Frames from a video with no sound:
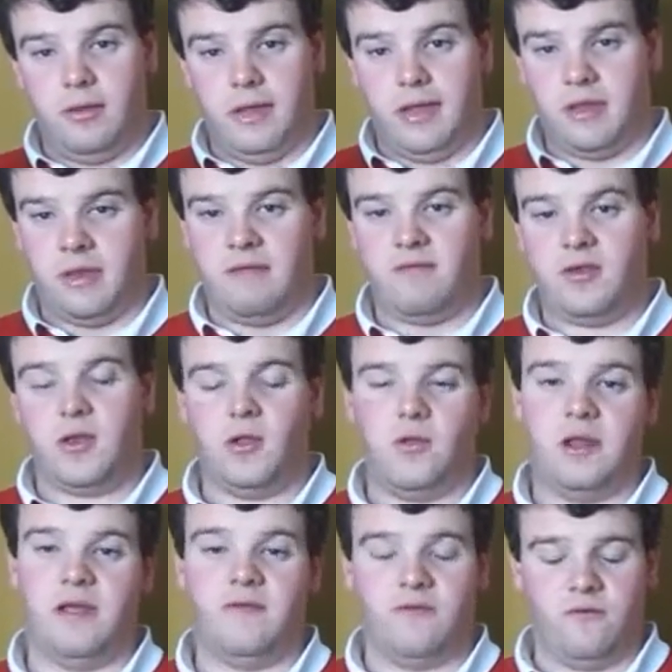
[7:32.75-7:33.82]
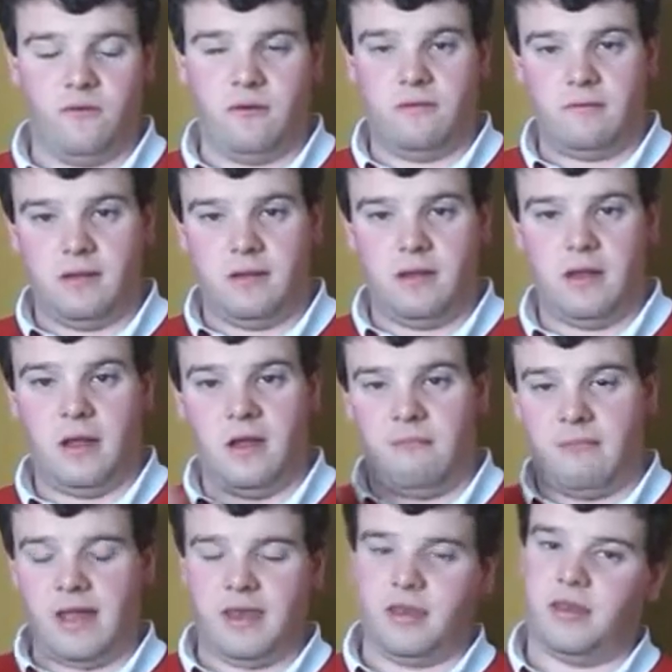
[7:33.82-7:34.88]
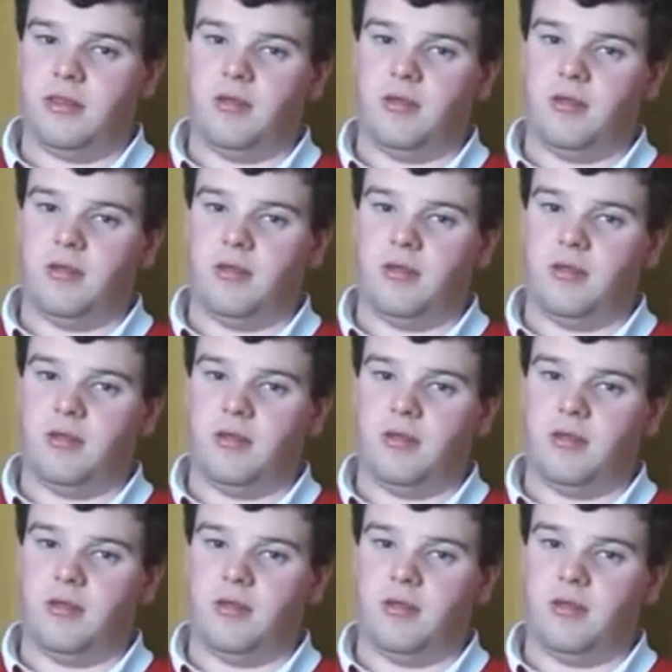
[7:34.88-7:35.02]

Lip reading: it's never too late for a man